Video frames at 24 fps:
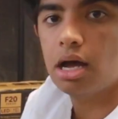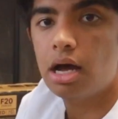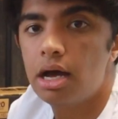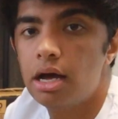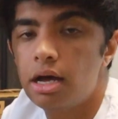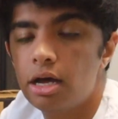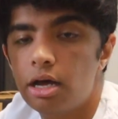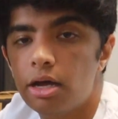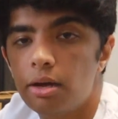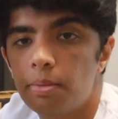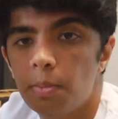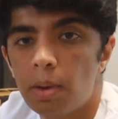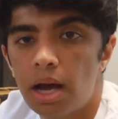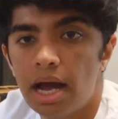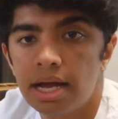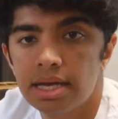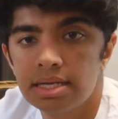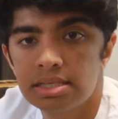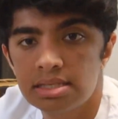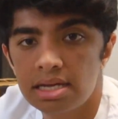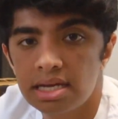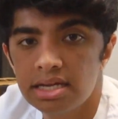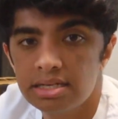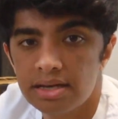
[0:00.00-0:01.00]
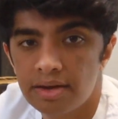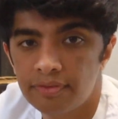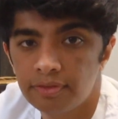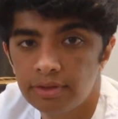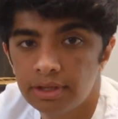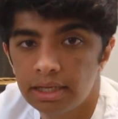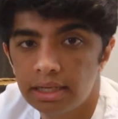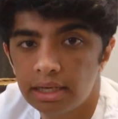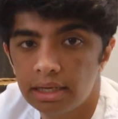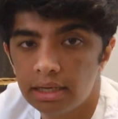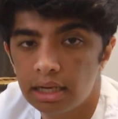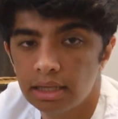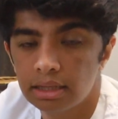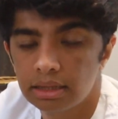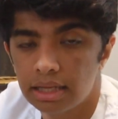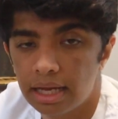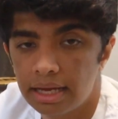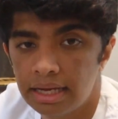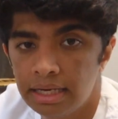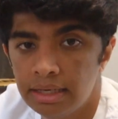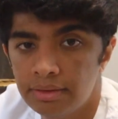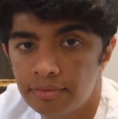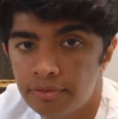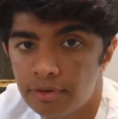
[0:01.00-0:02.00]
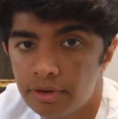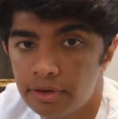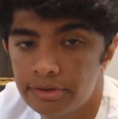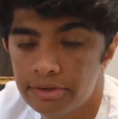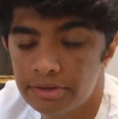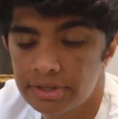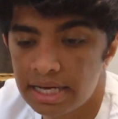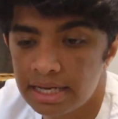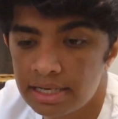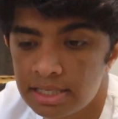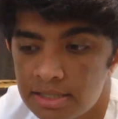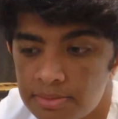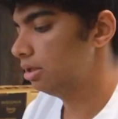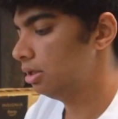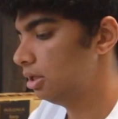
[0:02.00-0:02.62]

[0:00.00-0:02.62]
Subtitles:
I say definitely get a light for your desk.